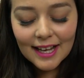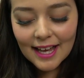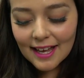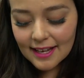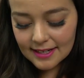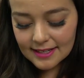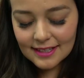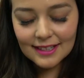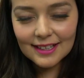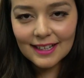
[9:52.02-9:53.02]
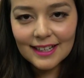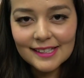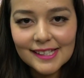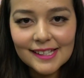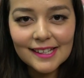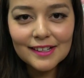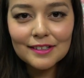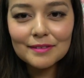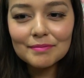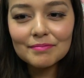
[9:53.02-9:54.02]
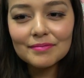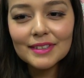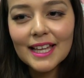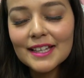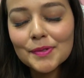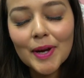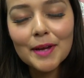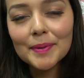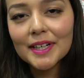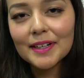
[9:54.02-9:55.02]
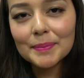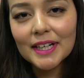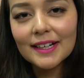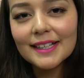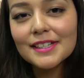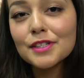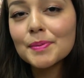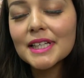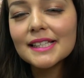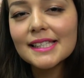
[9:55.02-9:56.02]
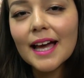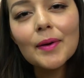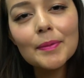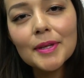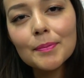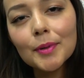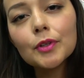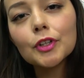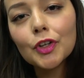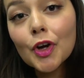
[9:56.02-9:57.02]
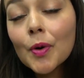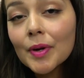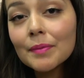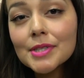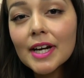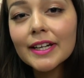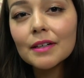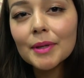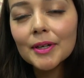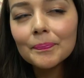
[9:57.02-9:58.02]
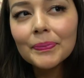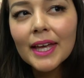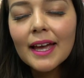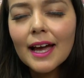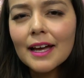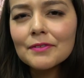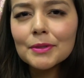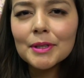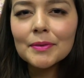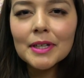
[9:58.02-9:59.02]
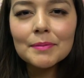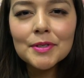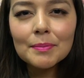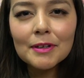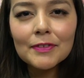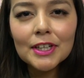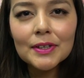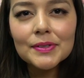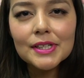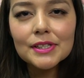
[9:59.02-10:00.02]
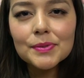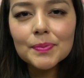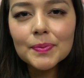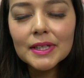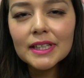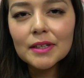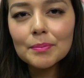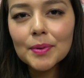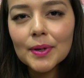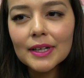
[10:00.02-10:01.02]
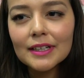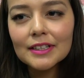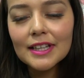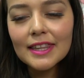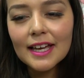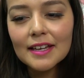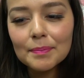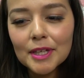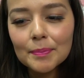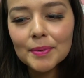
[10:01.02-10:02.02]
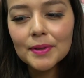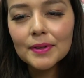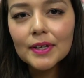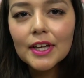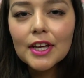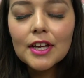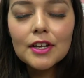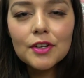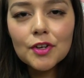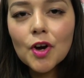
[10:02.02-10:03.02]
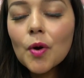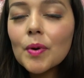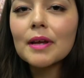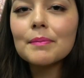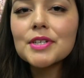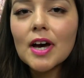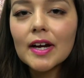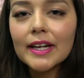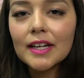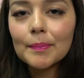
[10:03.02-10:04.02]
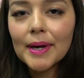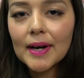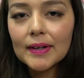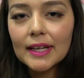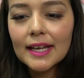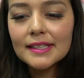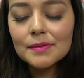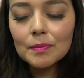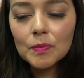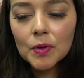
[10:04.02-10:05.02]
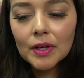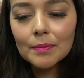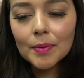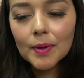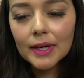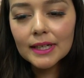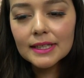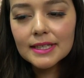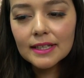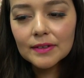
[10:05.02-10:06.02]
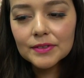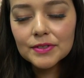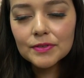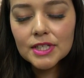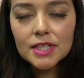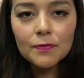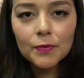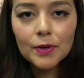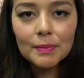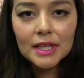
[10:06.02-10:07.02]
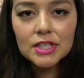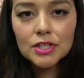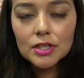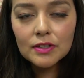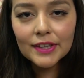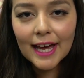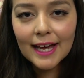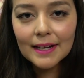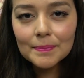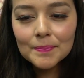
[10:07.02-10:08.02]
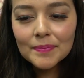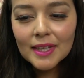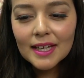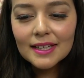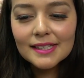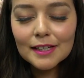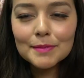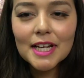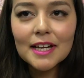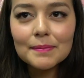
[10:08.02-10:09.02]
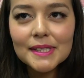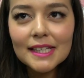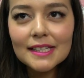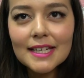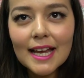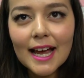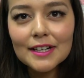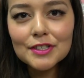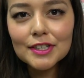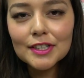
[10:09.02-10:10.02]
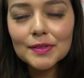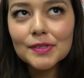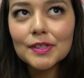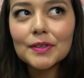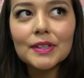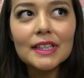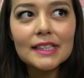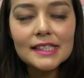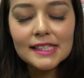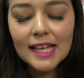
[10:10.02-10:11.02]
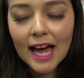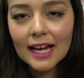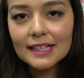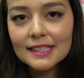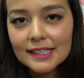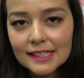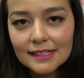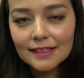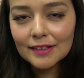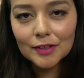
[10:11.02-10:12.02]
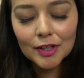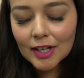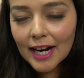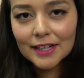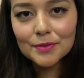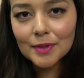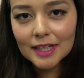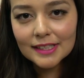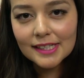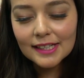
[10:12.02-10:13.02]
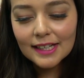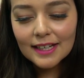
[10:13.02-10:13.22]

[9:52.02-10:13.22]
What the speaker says: and it's, you know, that's why I put it up there. It's just because that way people know what I'm talking about. And for me, when I'm doing my videos, it's really important that people know I'm talking about. It's more important, you know, for me to do that sometimes than to actually use, you know, the exact, you know, correct words.